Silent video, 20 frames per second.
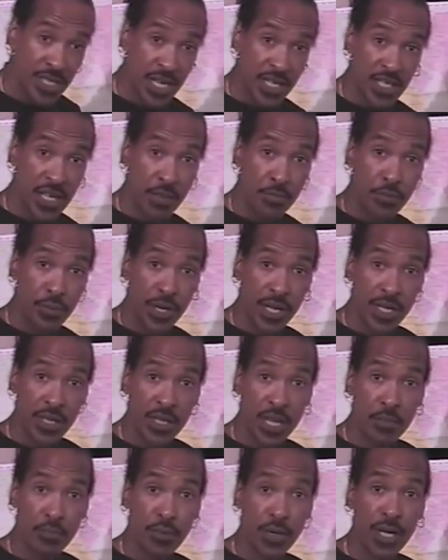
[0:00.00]
that they bring,
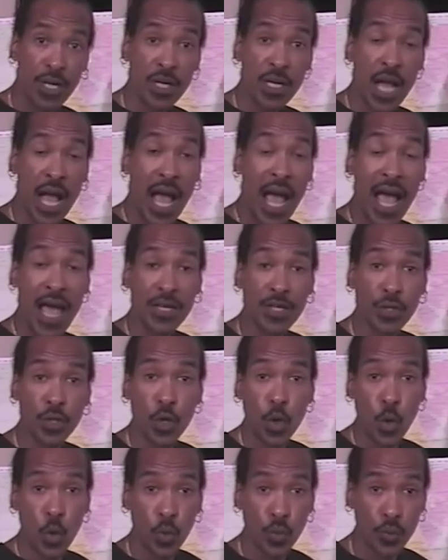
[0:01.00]
they bring hot and
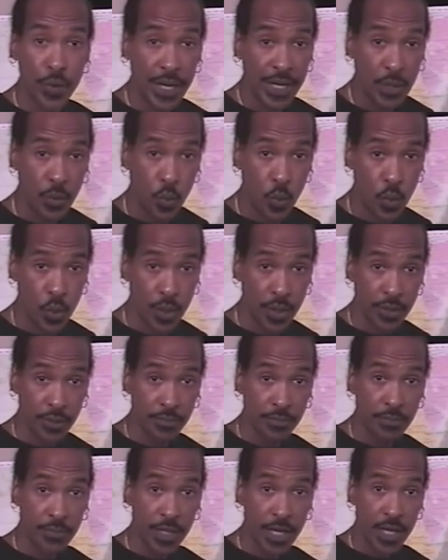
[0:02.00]
cold running water.
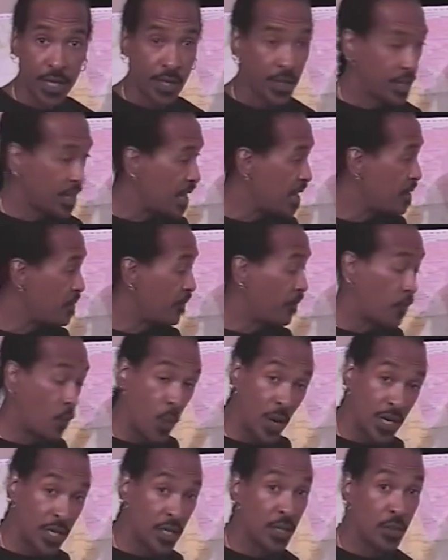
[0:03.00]
They,
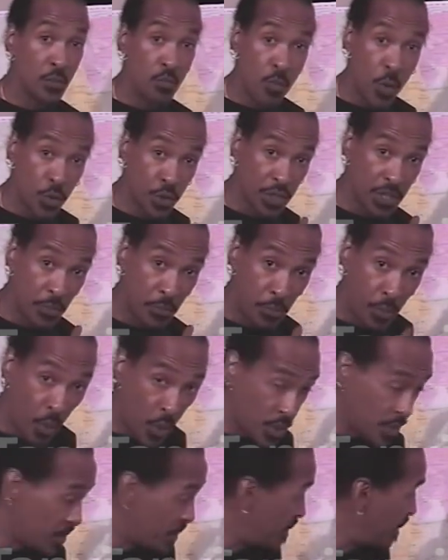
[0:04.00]
one of the most
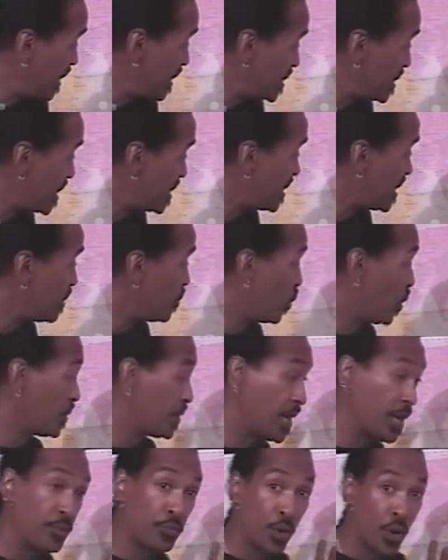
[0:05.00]
important things that they, well,
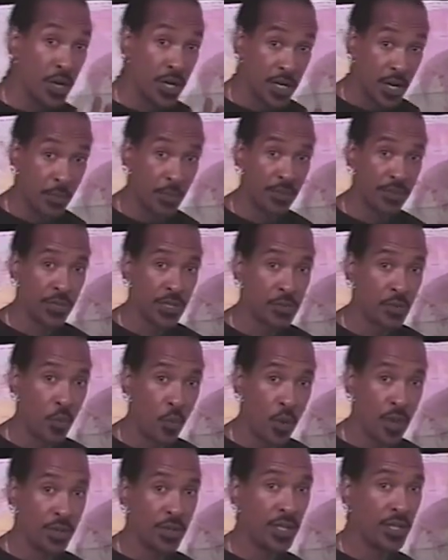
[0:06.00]
they brought a number of things, but
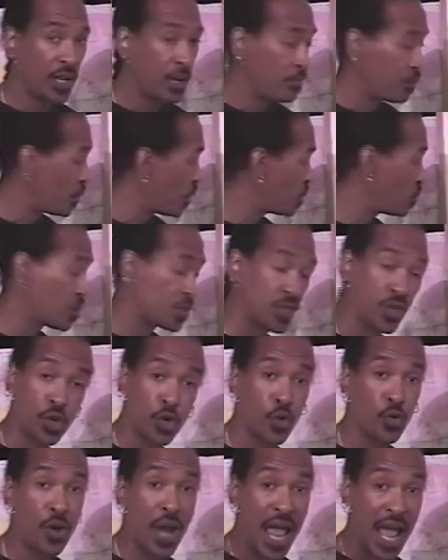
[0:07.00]
one thing they brought was
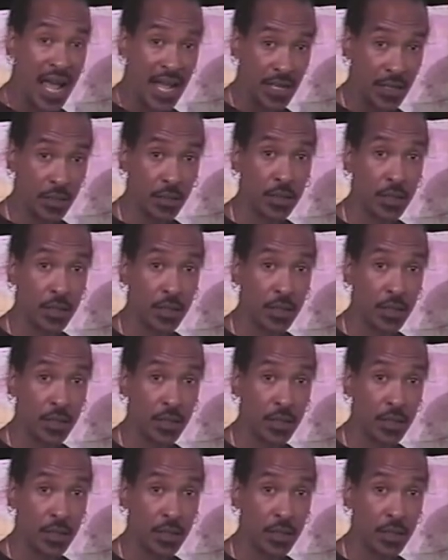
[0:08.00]
corral,